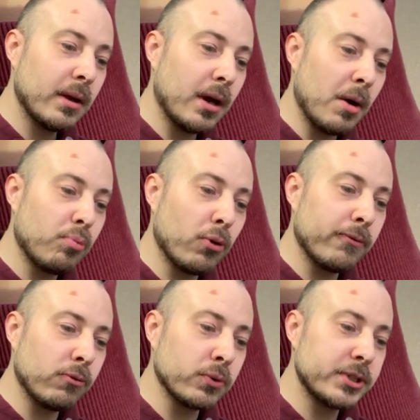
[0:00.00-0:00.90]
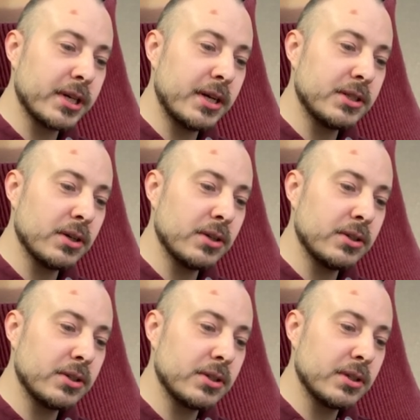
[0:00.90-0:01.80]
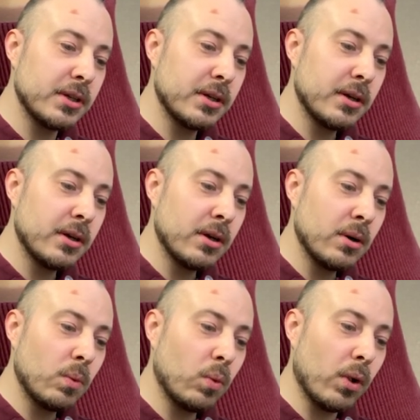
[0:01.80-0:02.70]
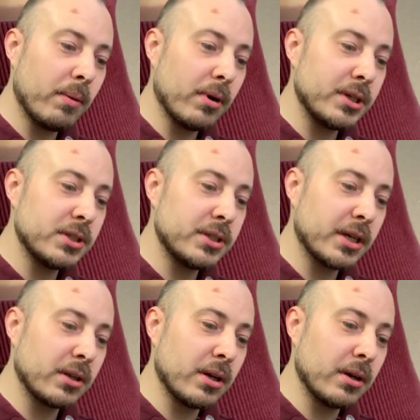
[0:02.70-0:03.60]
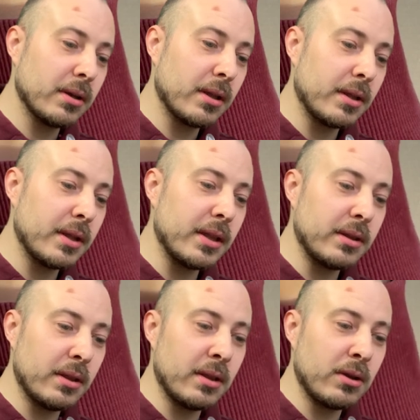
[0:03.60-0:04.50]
A Brawl for All Seasons. Warhammer Age of Sigmar.